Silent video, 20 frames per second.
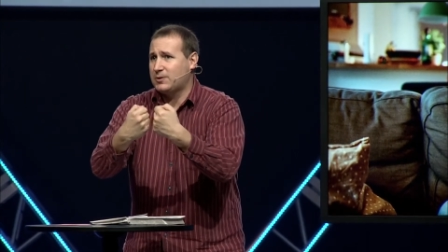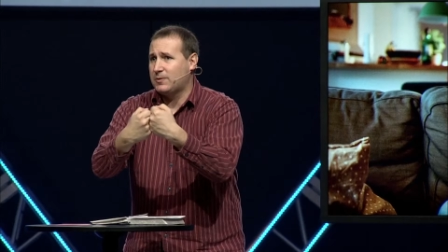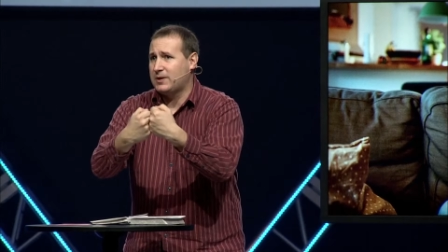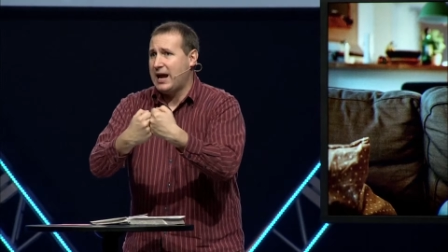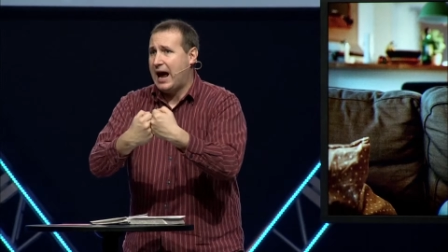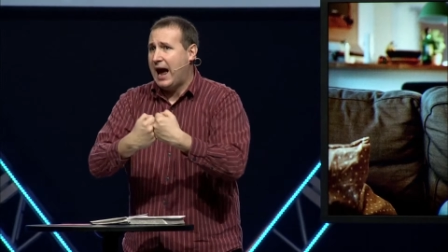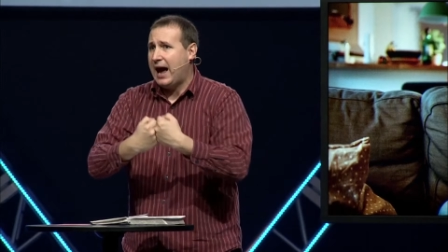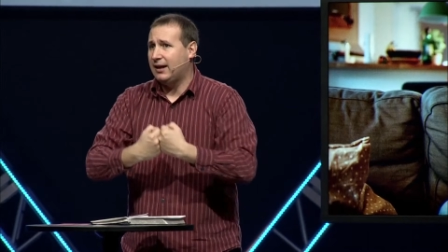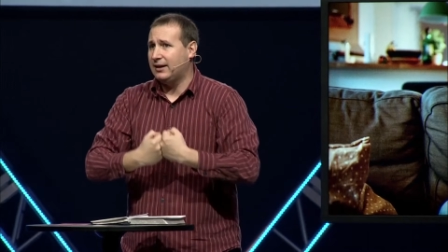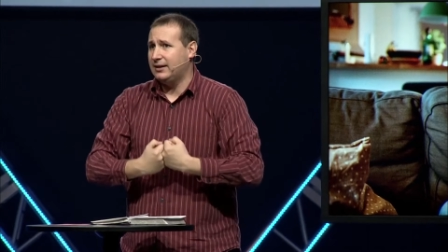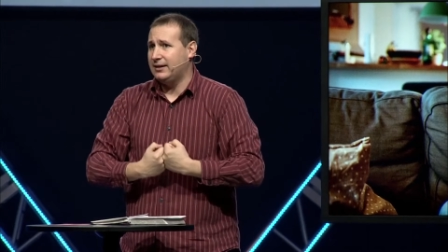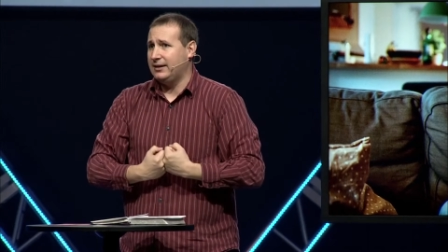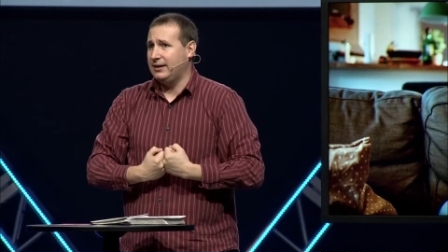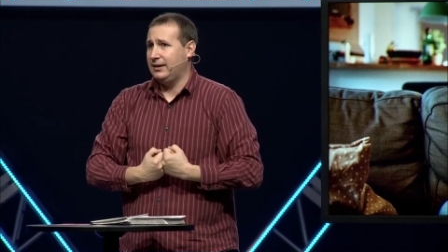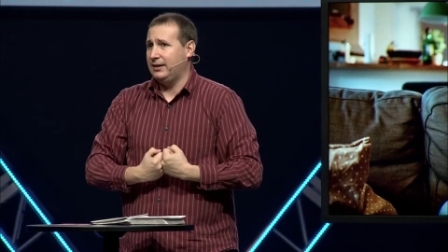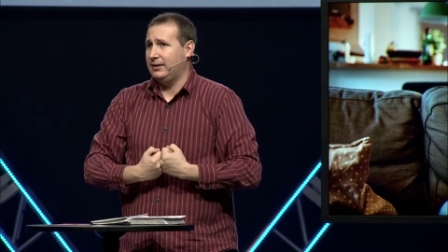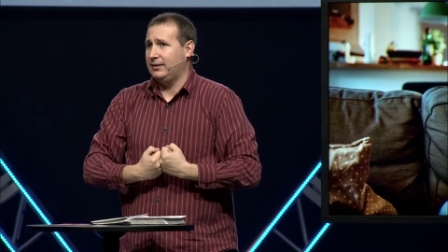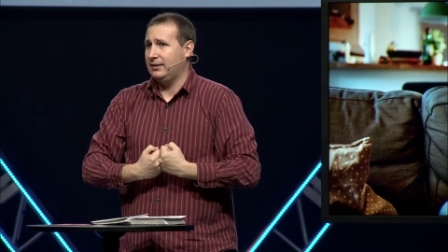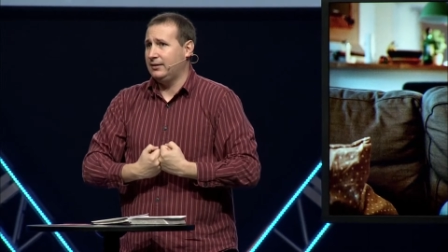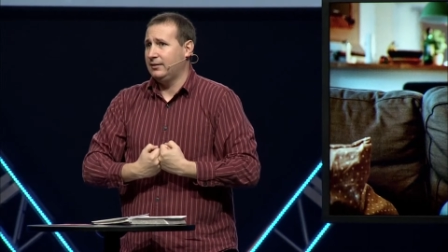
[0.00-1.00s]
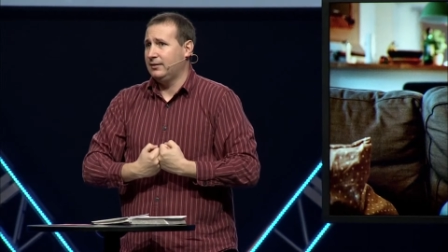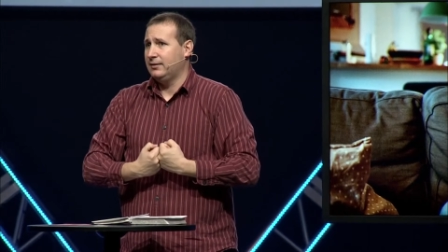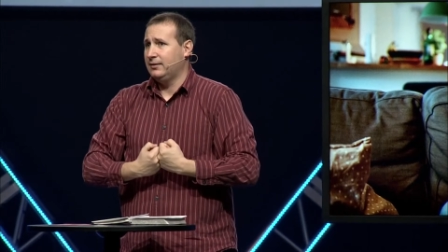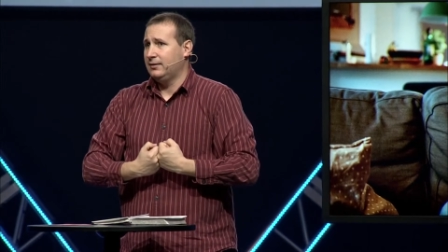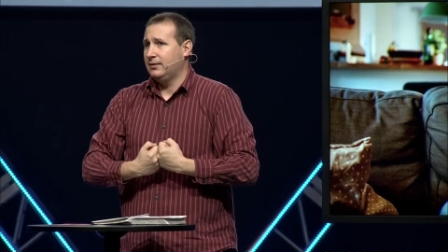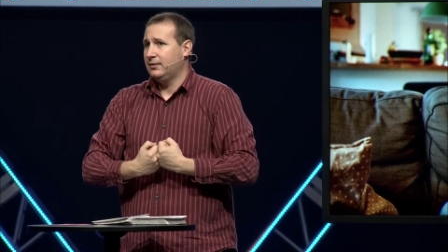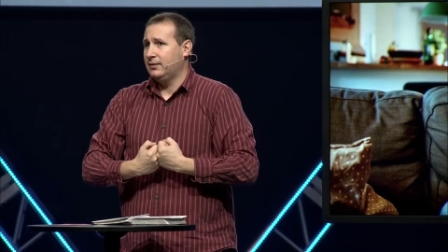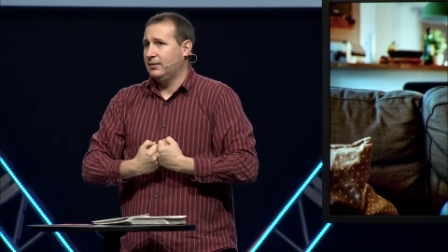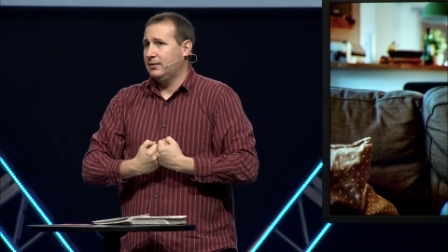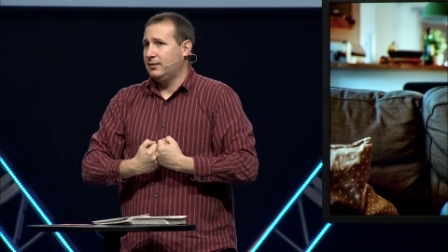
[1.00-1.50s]
reality?
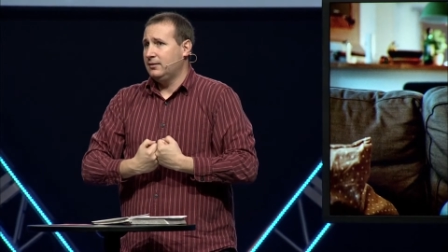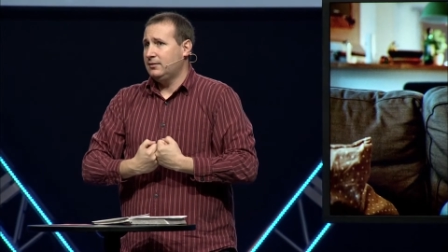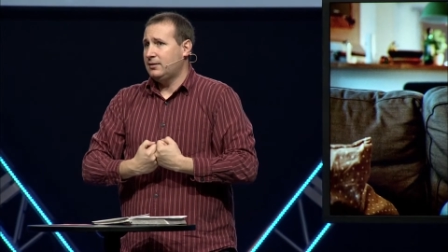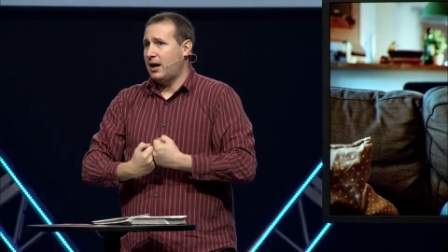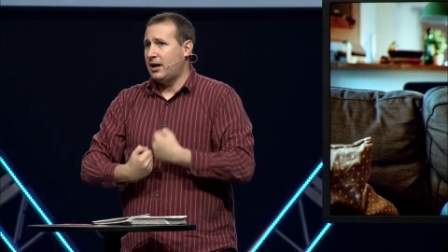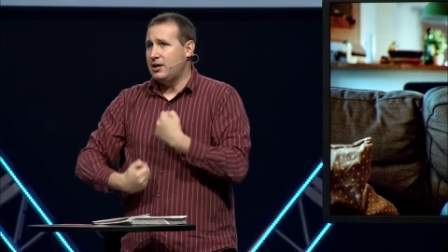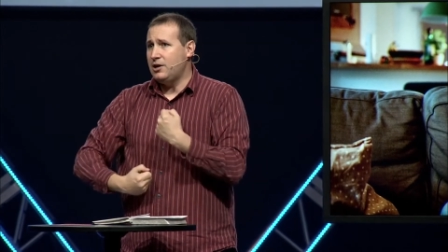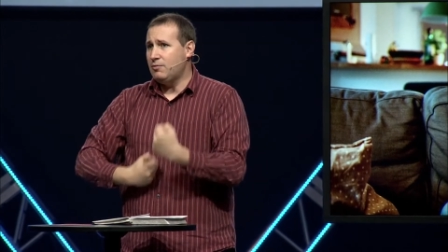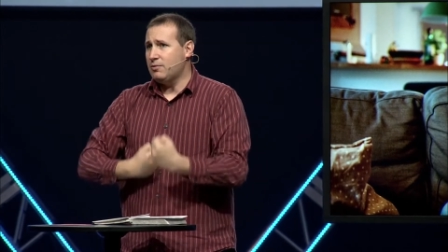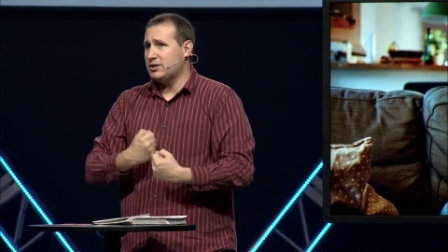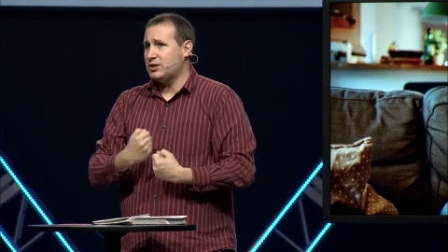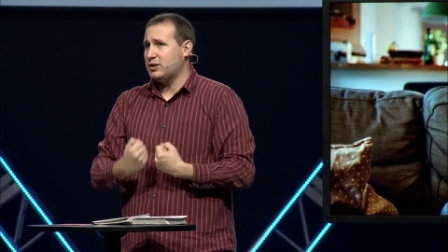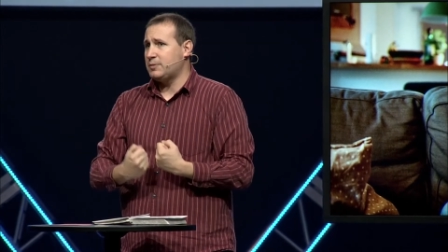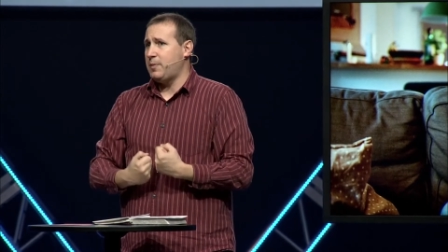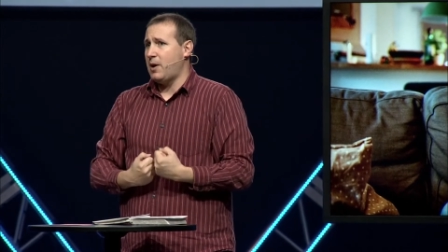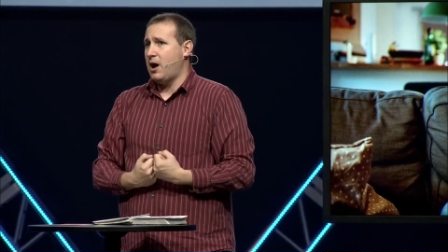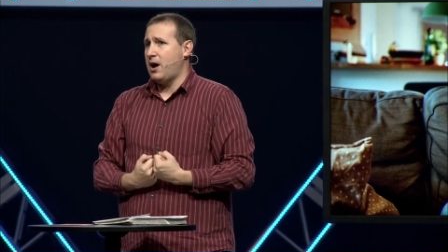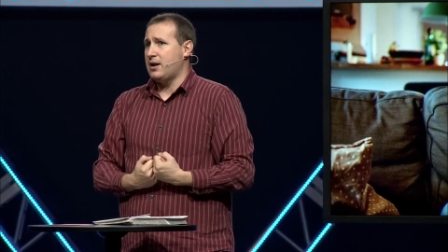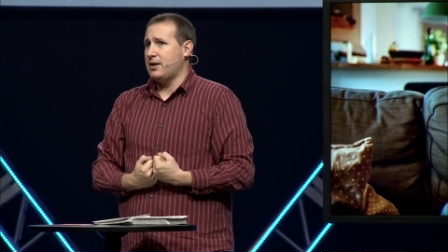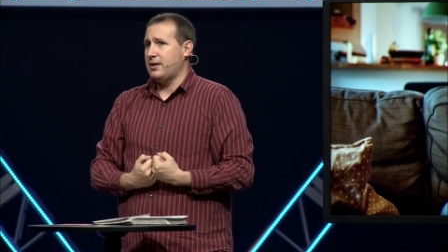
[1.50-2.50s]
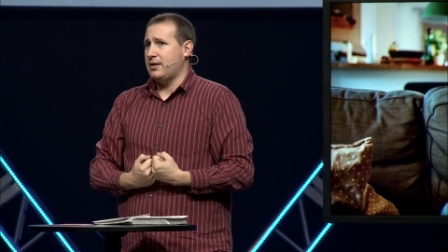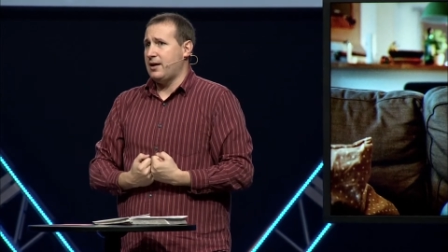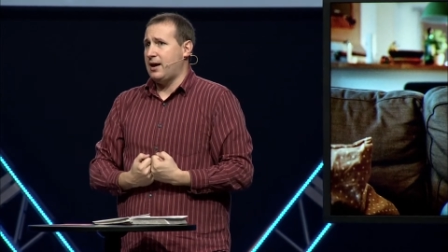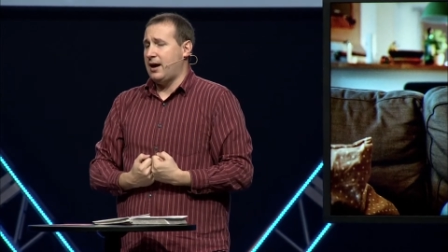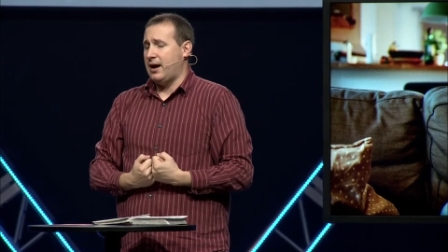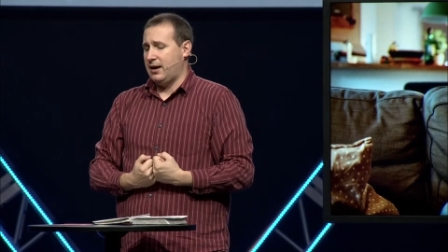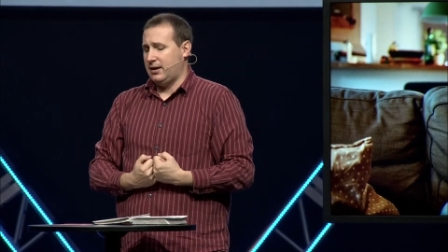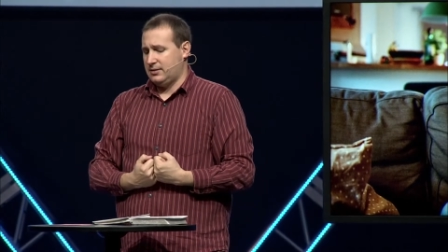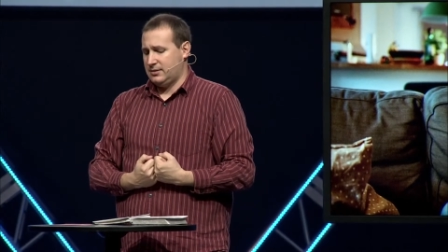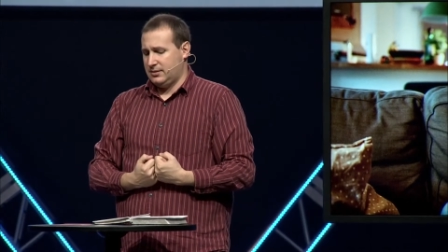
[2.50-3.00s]
How do you respond to
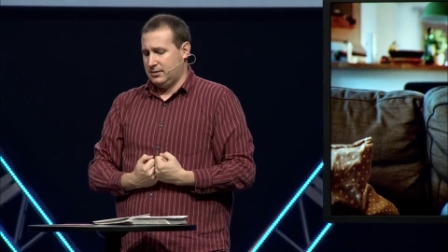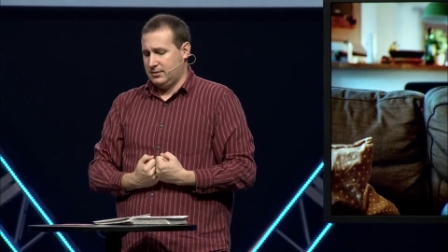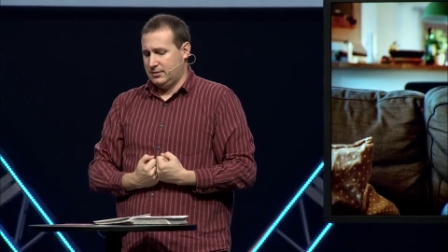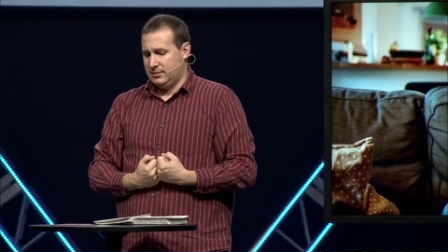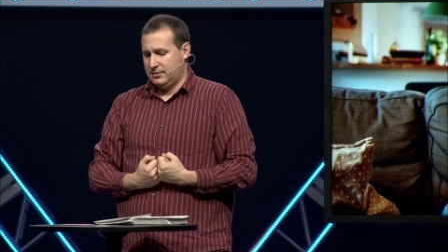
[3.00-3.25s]
that?